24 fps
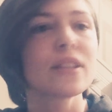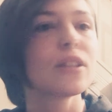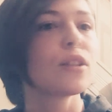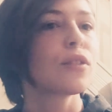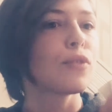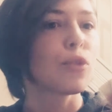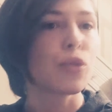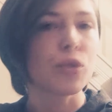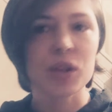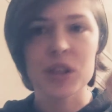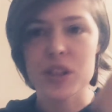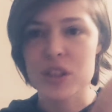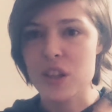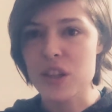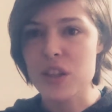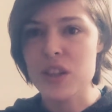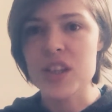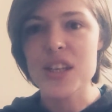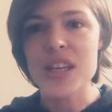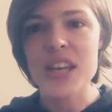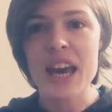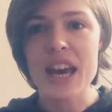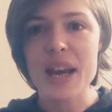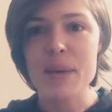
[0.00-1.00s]
You've already done the
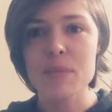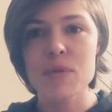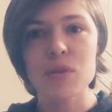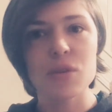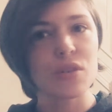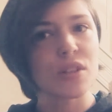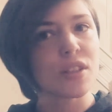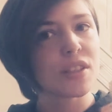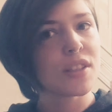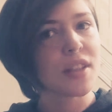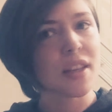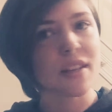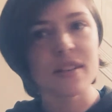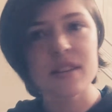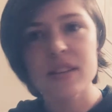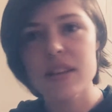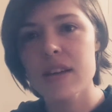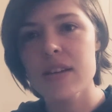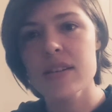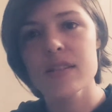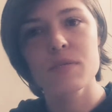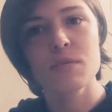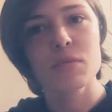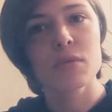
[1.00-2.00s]
name, so
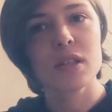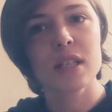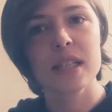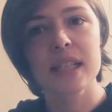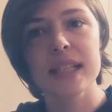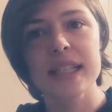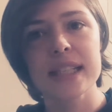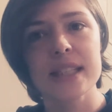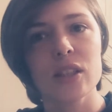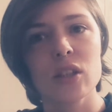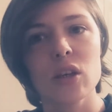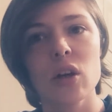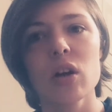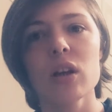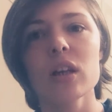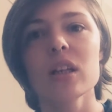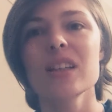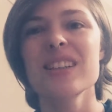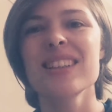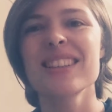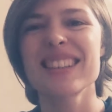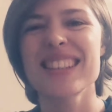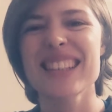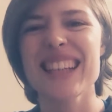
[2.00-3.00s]
desensitize them to the lead and
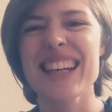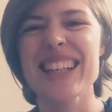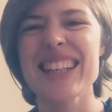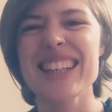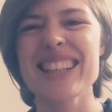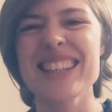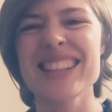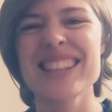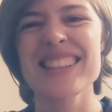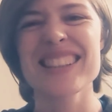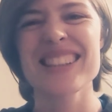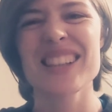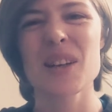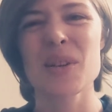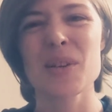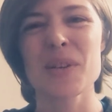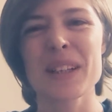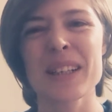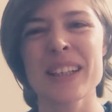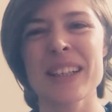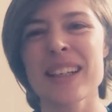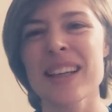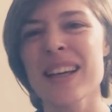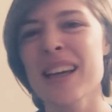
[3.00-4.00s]
collar nice and
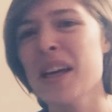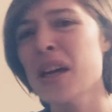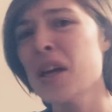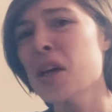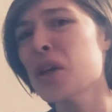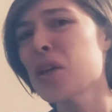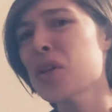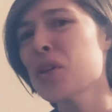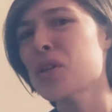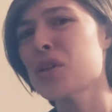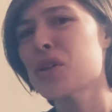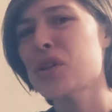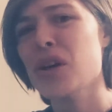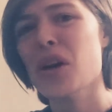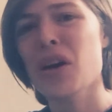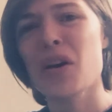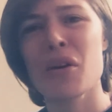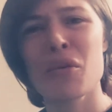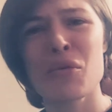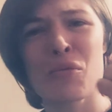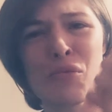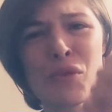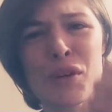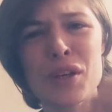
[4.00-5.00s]
slowly. Start
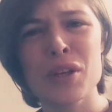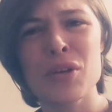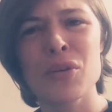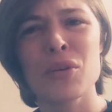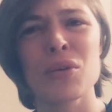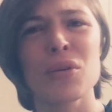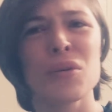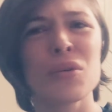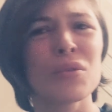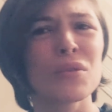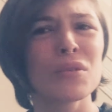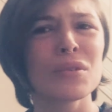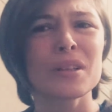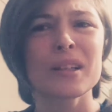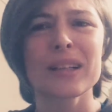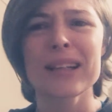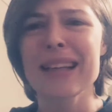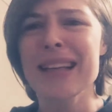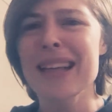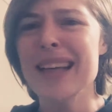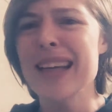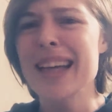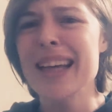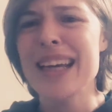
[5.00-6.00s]
on recall,
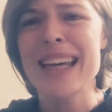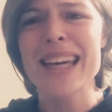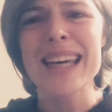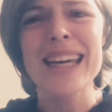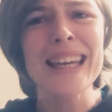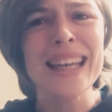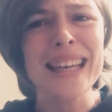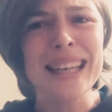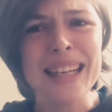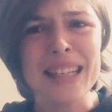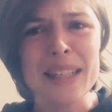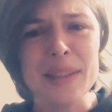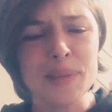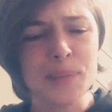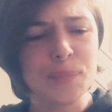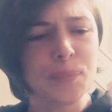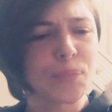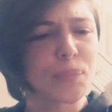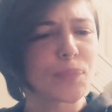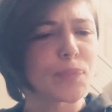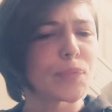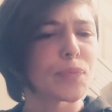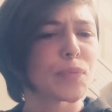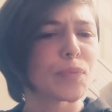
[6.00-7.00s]
healing,
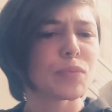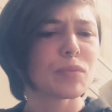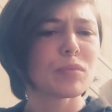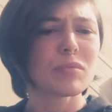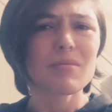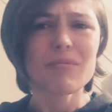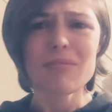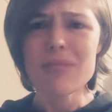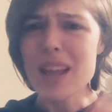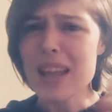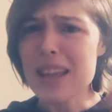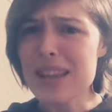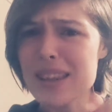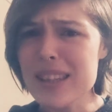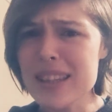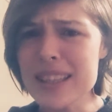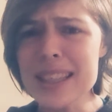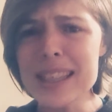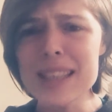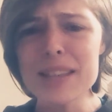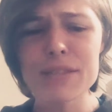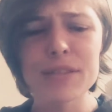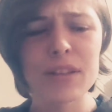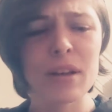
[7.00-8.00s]
the
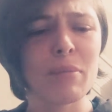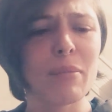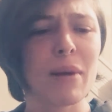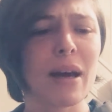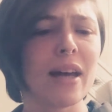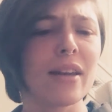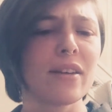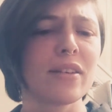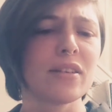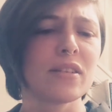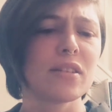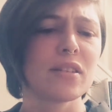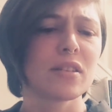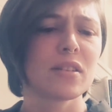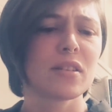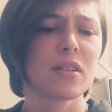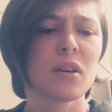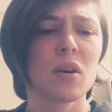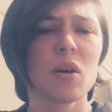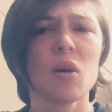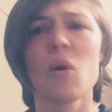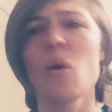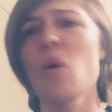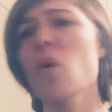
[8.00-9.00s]
leave command,
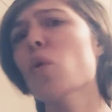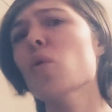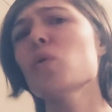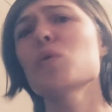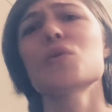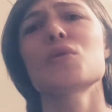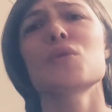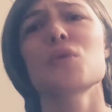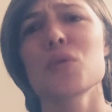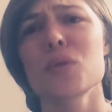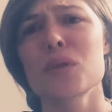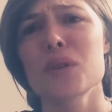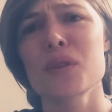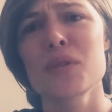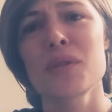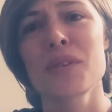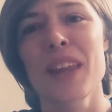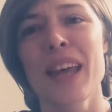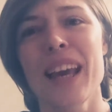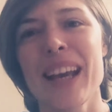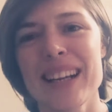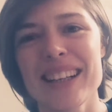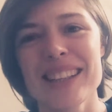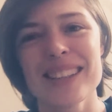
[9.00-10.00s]
all sorts of
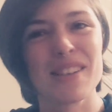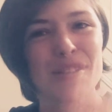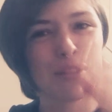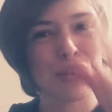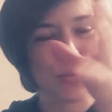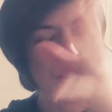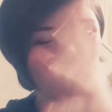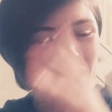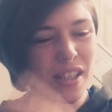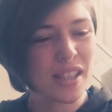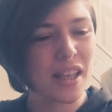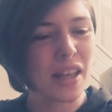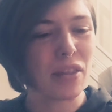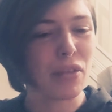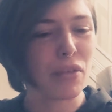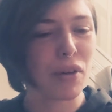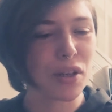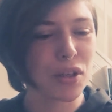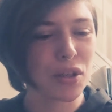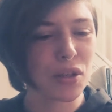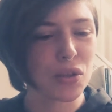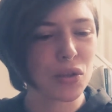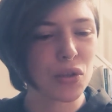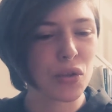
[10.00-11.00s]
things. I've already said
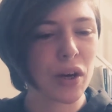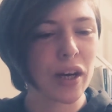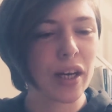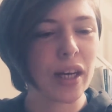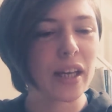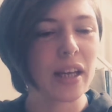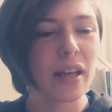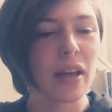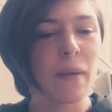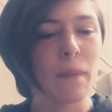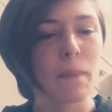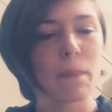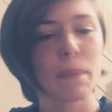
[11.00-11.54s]
threshold training.